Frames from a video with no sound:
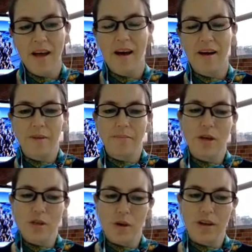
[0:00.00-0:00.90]

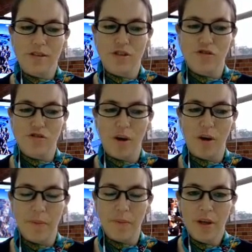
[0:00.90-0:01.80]
as well as
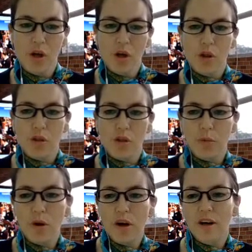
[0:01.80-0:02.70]
drama. The
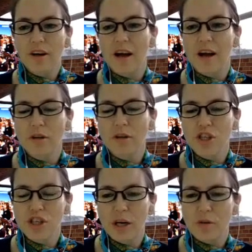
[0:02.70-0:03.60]
work I'm going to
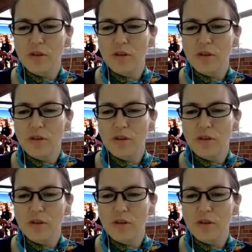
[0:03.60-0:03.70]
share with you